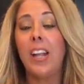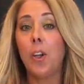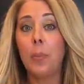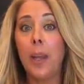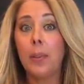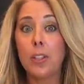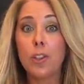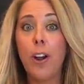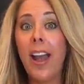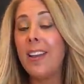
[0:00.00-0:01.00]
and you'll be able to
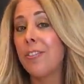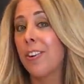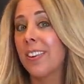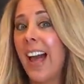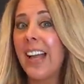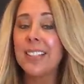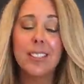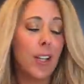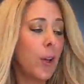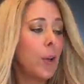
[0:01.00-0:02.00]
try it for less.
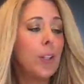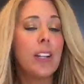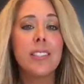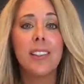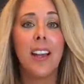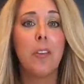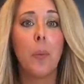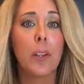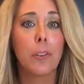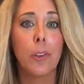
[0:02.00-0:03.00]
Who doesn't love a
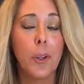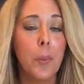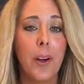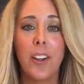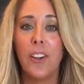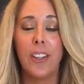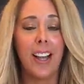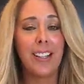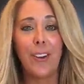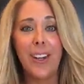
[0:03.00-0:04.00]
wonderful coupon code?
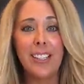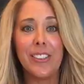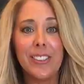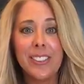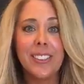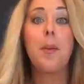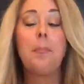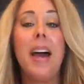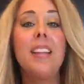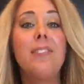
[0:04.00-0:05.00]
I know I do. The
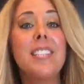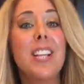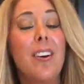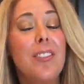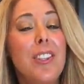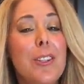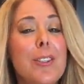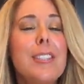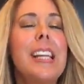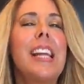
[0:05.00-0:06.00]
benefits of
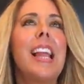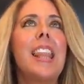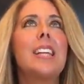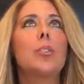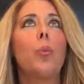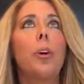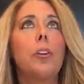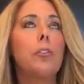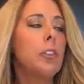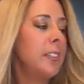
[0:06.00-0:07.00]
using this
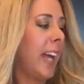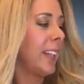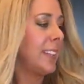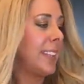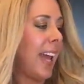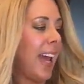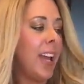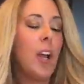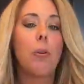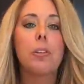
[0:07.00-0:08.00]
wonderful décolleté
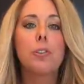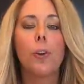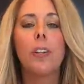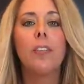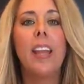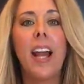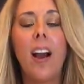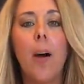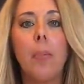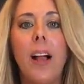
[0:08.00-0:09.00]
restorative neck
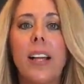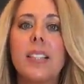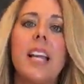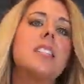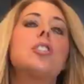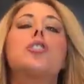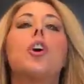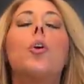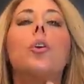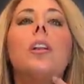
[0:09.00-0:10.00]
complex is it's
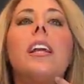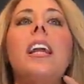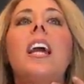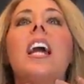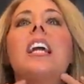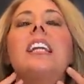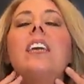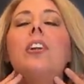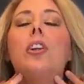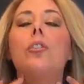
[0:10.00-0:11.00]
totally
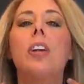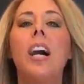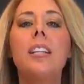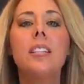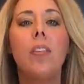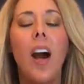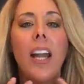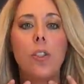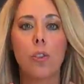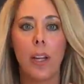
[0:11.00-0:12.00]
giving you tons of
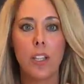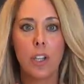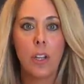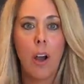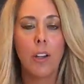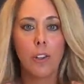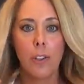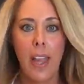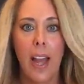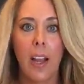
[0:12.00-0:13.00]
hydration on your
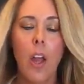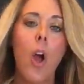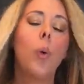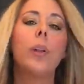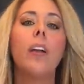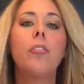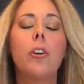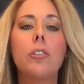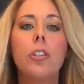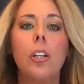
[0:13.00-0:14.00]
neck. When I
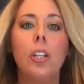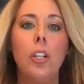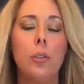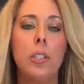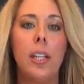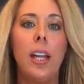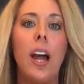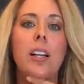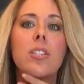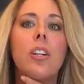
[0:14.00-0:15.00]
first started using it,
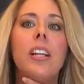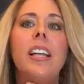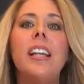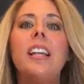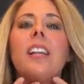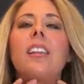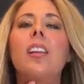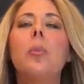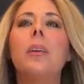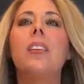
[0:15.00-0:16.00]
I started getting a
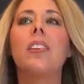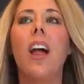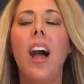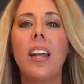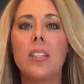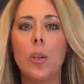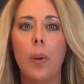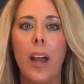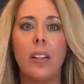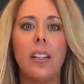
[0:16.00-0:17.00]
little bit of lines
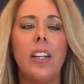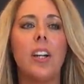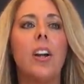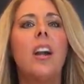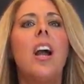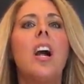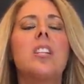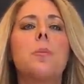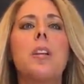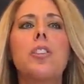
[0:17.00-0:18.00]
around here,
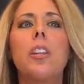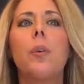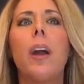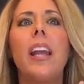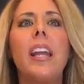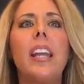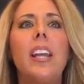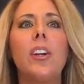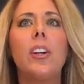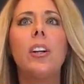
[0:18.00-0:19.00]
especially right
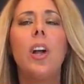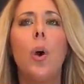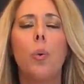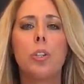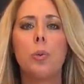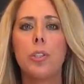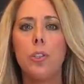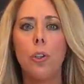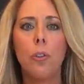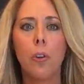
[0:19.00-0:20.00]
here, which was
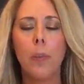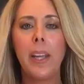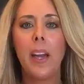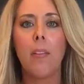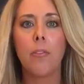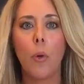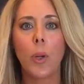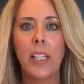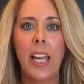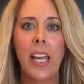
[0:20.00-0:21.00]
new for me. I'm
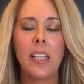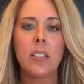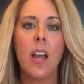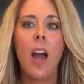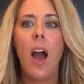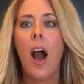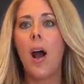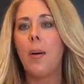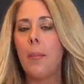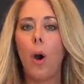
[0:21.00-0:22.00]
48.
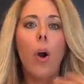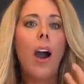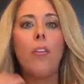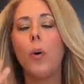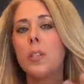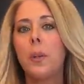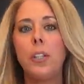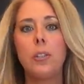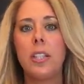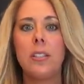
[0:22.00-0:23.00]
Um, I'm, I've always been
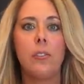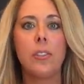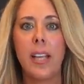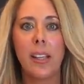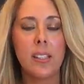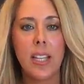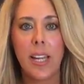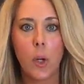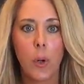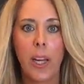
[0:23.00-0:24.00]
using different
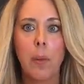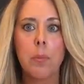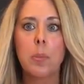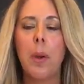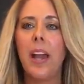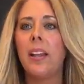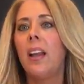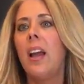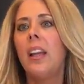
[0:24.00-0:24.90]
décolleté creams, but